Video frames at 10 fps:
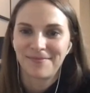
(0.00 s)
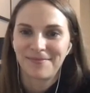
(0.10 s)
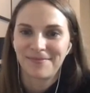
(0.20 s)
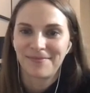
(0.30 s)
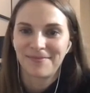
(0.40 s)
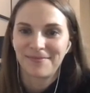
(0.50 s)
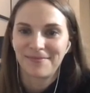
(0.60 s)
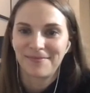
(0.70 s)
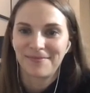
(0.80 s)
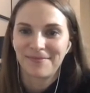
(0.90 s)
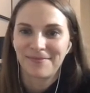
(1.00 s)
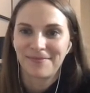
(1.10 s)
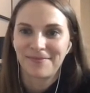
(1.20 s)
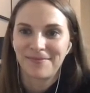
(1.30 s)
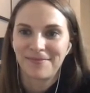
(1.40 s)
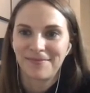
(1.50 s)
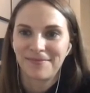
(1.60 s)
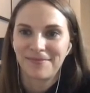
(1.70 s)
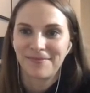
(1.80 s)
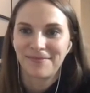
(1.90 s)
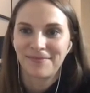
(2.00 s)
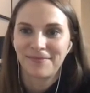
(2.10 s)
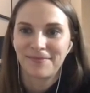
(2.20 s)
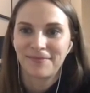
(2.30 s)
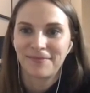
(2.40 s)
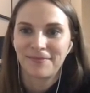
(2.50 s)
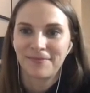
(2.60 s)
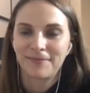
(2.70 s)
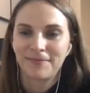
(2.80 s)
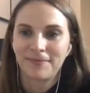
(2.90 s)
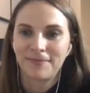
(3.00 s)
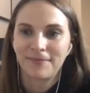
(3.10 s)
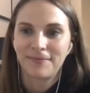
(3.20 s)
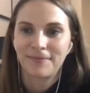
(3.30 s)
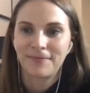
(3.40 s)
This person isn't speaking.